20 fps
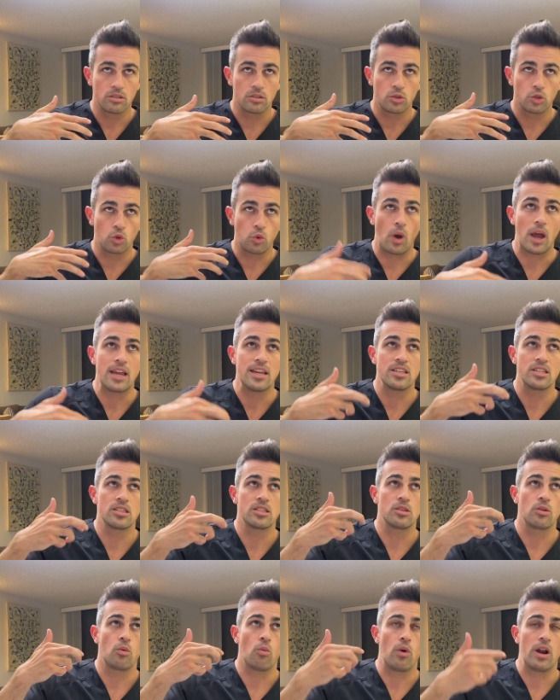
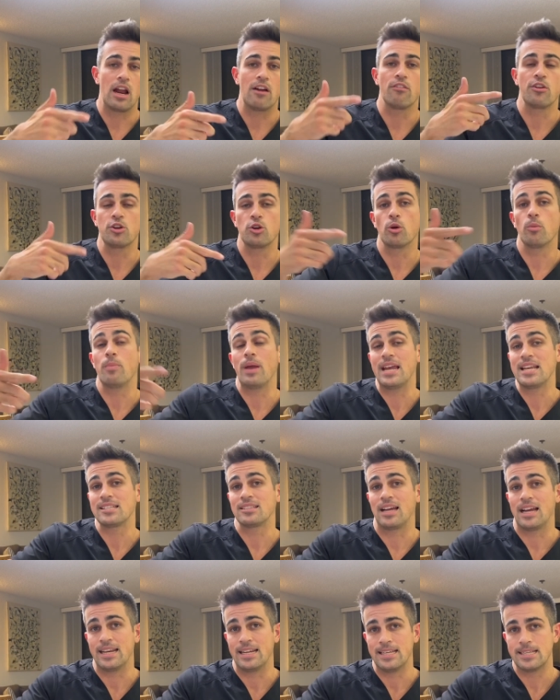twice whatever your
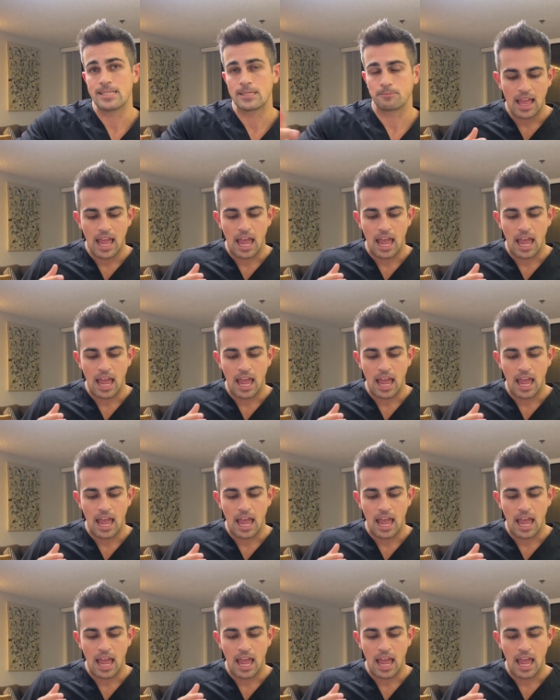baseline is.